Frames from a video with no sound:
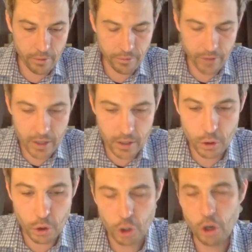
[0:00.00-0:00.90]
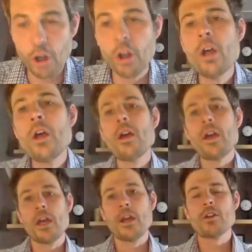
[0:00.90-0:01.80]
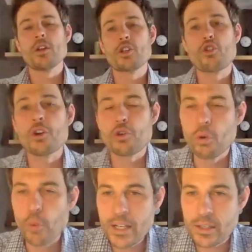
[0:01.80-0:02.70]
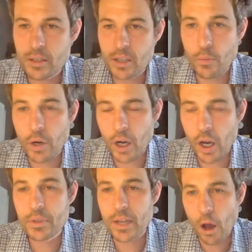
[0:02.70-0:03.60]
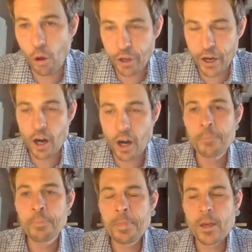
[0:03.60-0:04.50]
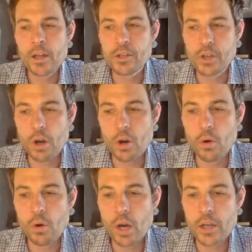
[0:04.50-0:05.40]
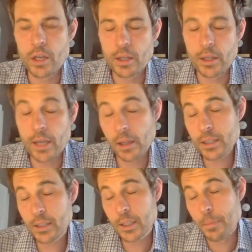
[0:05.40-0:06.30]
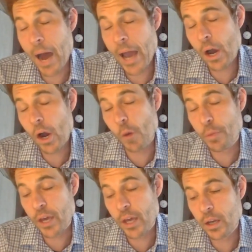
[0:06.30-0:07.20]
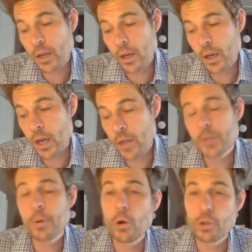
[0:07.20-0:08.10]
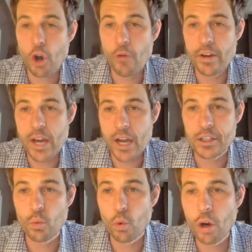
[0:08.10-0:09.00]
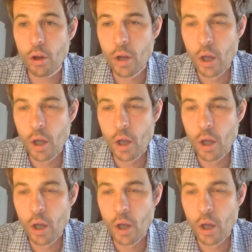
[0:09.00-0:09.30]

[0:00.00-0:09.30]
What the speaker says: institutional and structural racism when it comes to healthcare. And so, at least it's my hope that in this post-COVID-19 world,